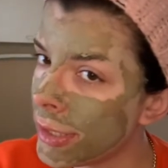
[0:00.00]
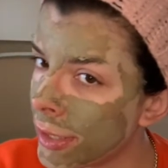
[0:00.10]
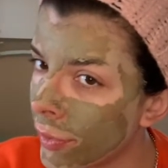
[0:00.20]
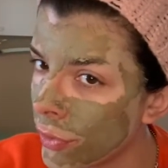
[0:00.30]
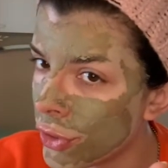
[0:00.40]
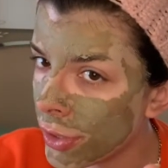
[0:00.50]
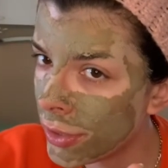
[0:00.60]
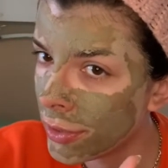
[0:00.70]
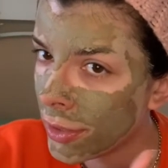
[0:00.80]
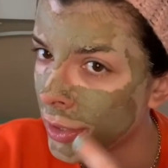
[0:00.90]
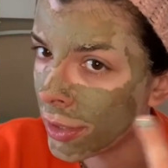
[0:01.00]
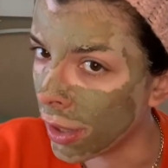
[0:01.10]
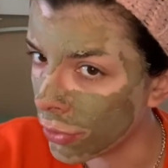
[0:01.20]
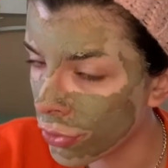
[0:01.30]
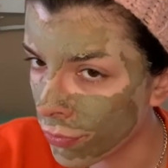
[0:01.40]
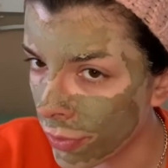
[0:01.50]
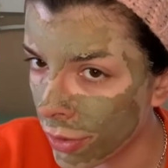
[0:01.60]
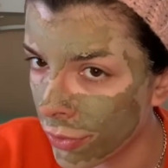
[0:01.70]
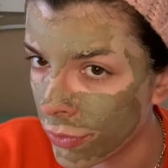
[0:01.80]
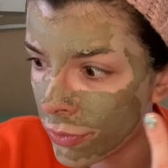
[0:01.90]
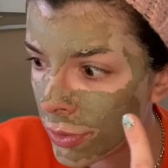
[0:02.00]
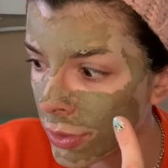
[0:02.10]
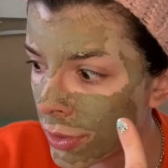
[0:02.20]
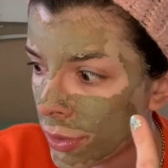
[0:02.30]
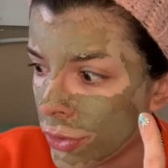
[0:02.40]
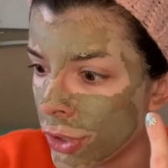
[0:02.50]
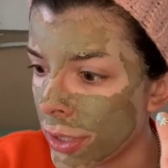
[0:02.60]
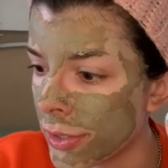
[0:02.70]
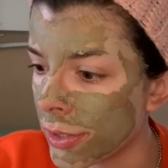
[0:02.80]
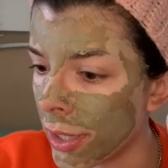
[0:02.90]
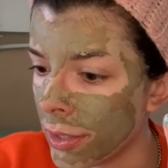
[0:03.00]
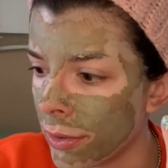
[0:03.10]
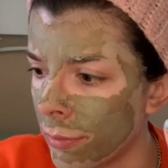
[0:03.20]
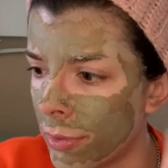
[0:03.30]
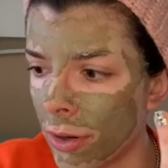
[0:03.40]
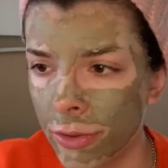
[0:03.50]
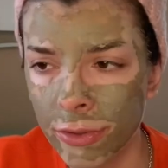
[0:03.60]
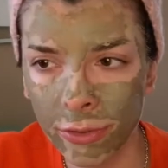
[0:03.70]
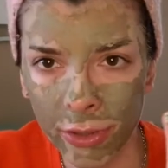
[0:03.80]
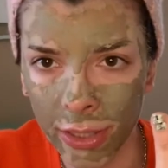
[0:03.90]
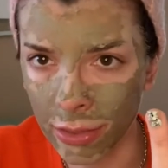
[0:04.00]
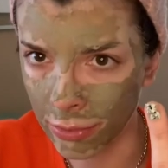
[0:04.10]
intelligent, cutthroat, just like, but also like,